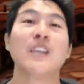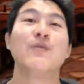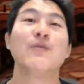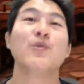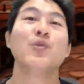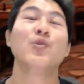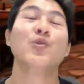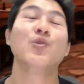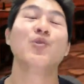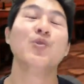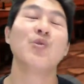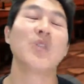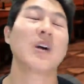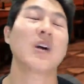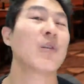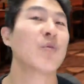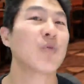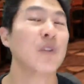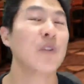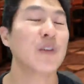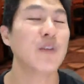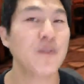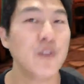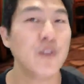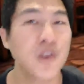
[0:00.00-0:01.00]
If you do not
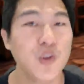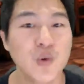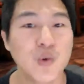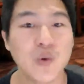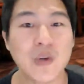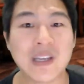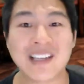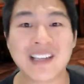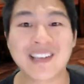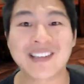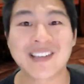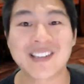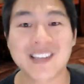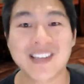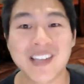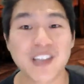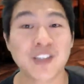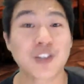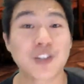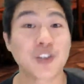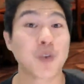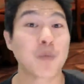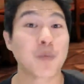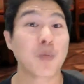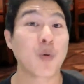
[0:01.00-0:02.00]
review and
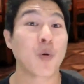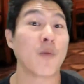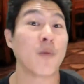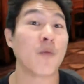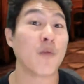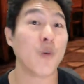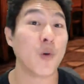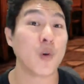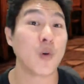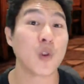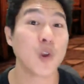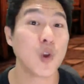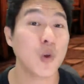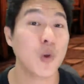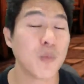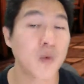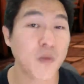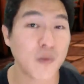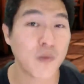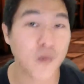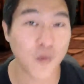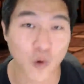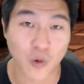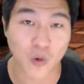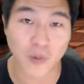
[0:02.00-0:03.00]
assess your portfolio
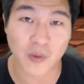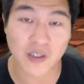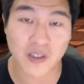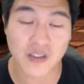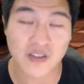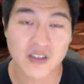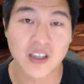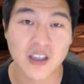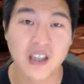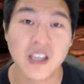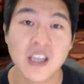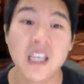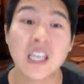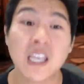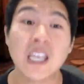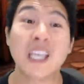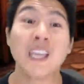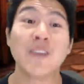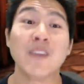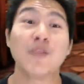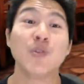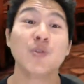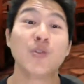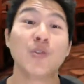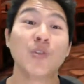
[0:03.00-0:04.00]
performance,
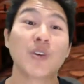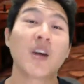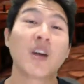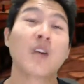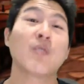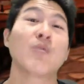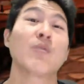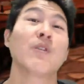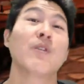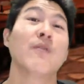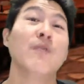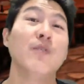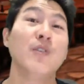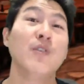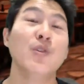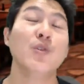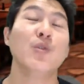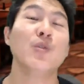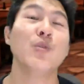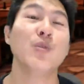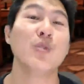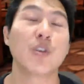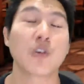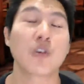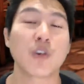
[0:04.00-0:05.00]
if you do not
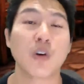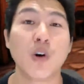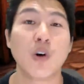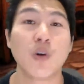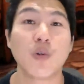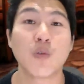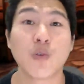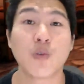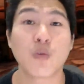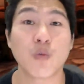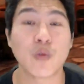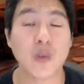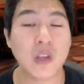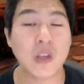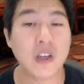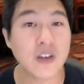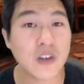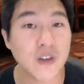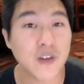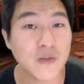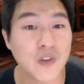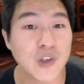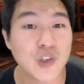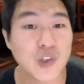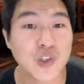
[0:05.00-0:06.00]
review your own
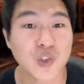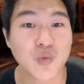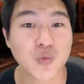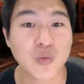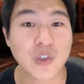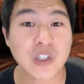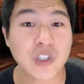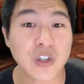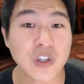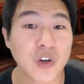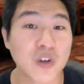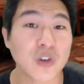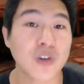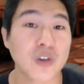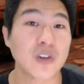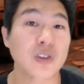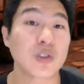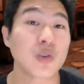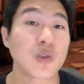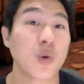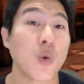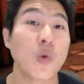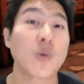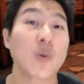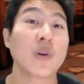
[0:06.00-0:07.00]
individual
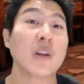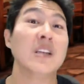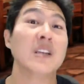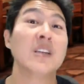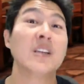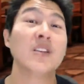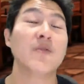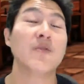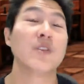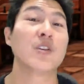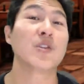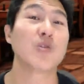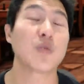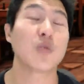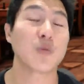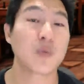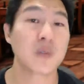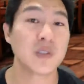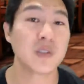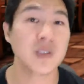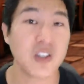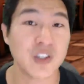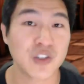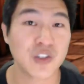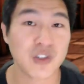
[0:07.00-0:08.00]
returns or individual
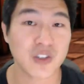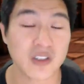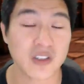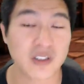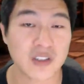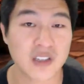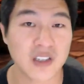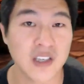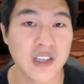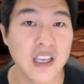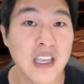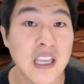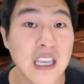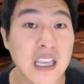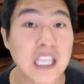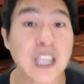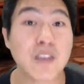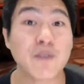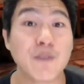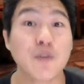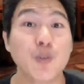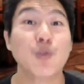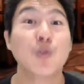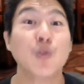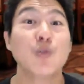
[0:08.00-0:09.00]
positions,
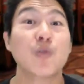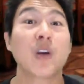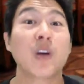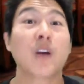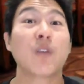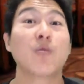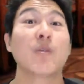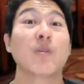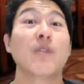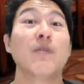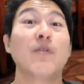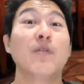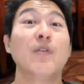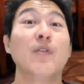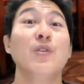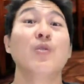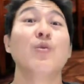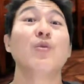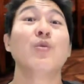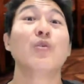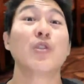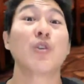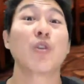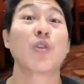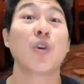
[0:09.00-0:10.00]
if you do not
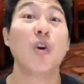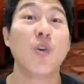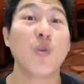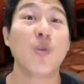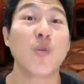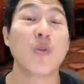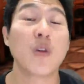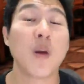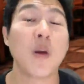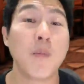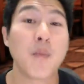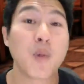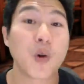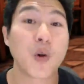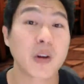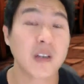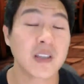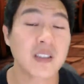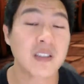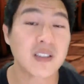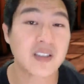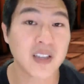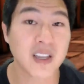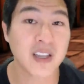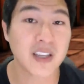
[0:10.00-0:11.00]
review your own
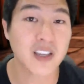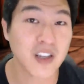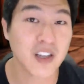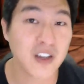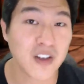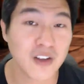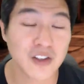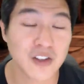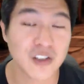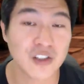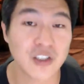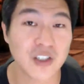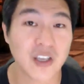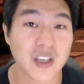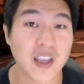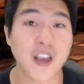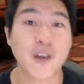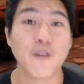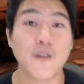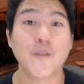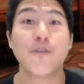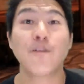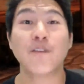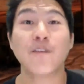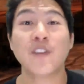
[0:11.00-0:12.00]
market psychology,
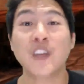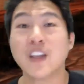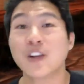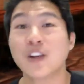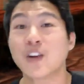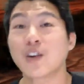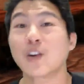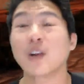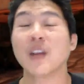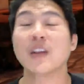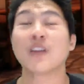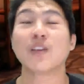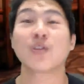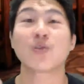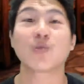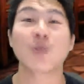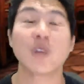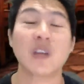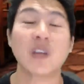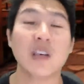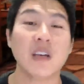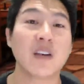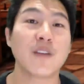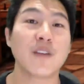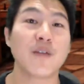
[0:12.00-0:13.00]
how fear and
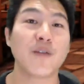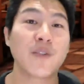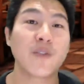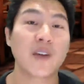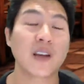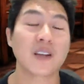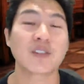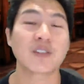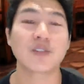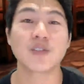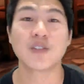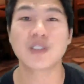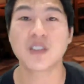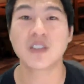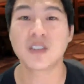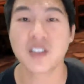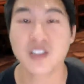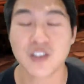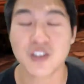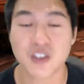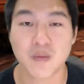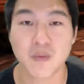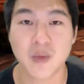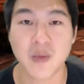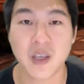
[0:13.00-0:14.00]
greed affects your
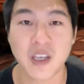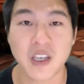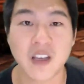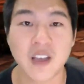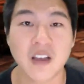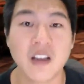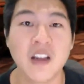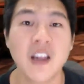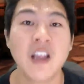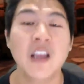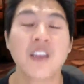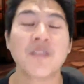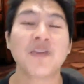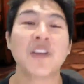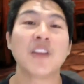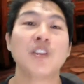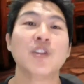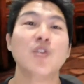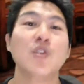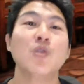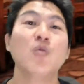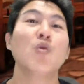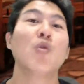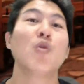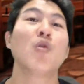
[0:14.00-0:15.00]
decision making,
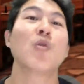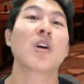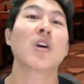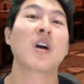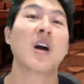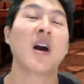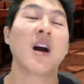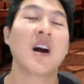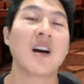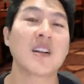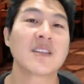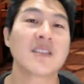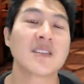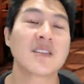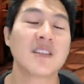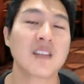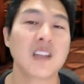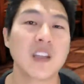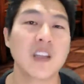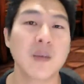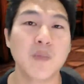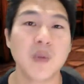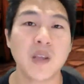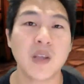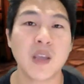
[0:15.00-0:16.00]
then you will
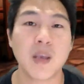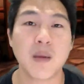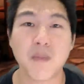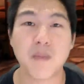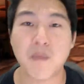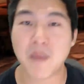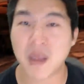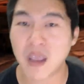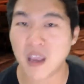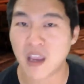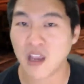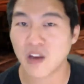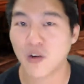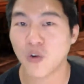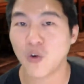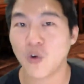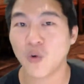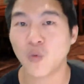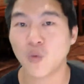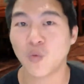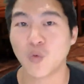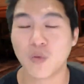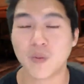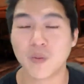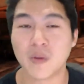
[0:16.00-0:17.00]
constantly be a man
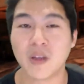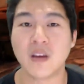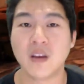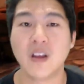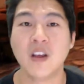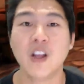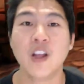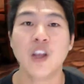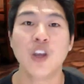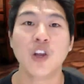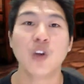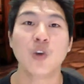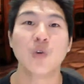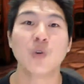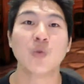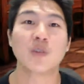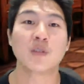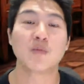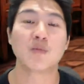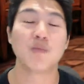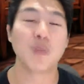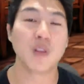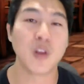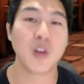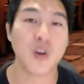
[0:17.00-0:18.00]
or woman who
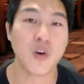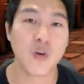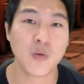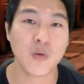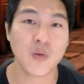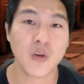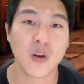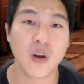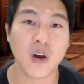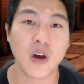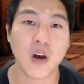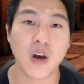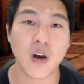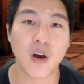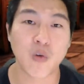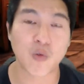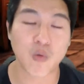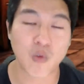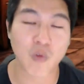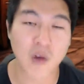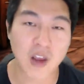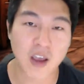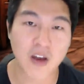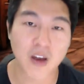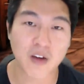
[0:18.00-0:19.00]
is blown
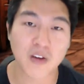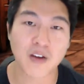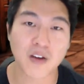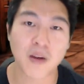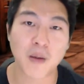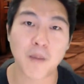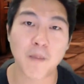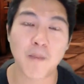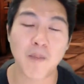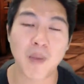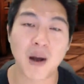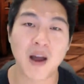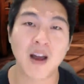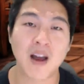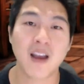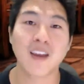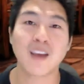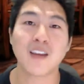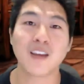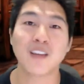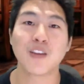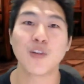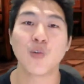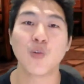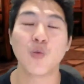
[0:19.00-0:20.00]
around
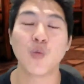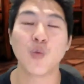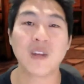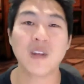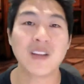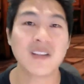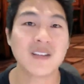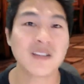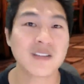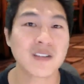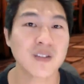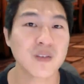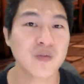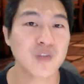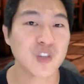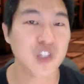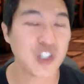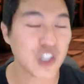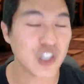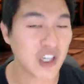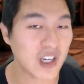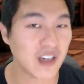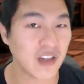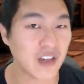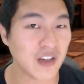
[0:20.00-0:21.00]
by the winds of
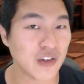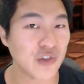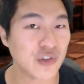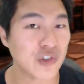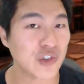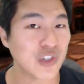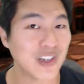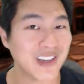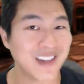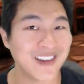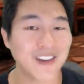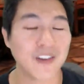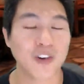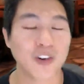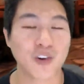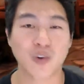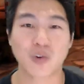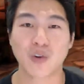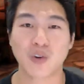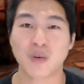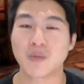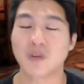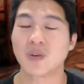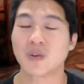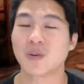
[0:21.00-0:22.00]
change in our
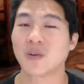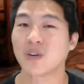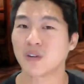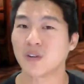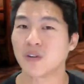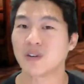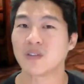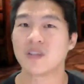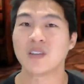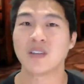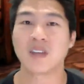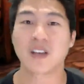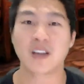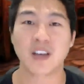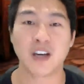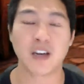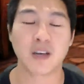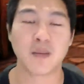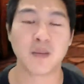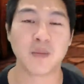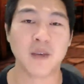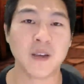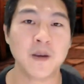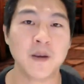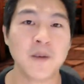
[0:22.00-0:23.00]
cryptocurrency
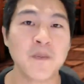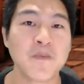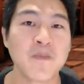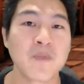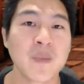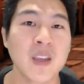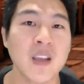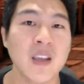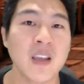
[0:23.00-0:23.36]
economy.